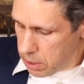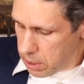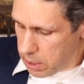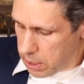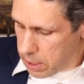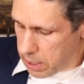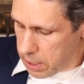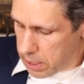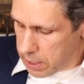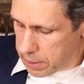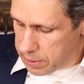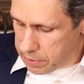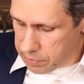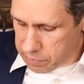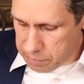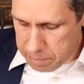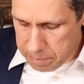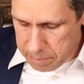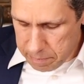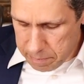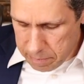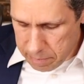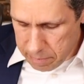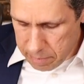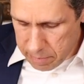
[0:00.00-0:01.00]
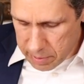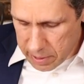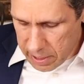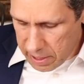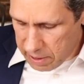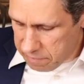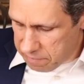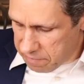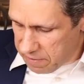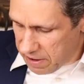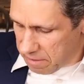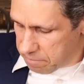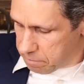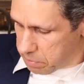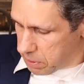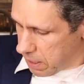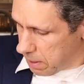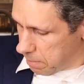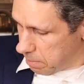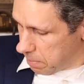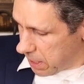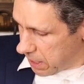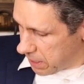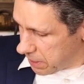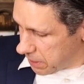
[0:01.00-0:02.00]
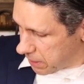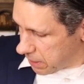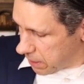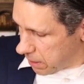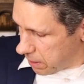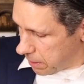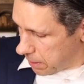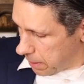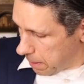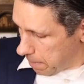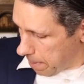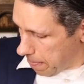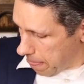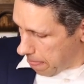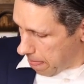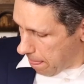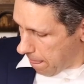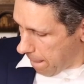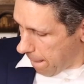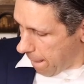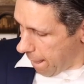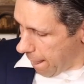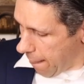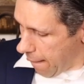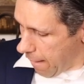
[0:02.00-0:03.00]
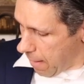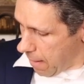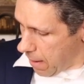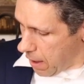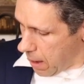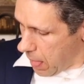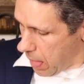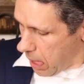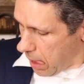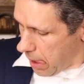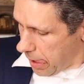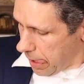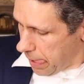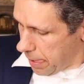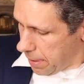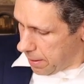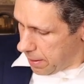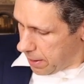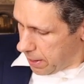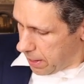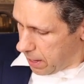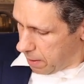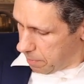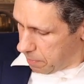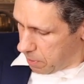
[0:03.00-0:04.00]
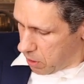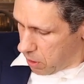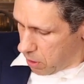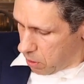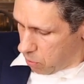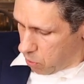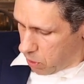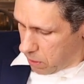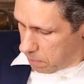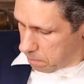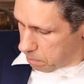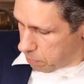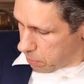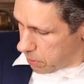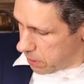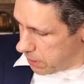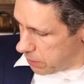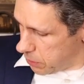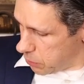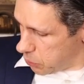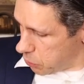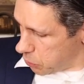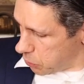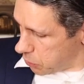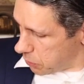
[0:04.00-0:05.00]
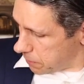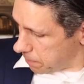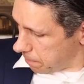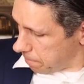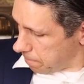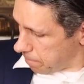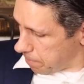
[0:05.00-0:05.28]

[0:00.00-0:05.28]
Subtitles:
and it's got a 5-ply binding on it. ABR1 bridge.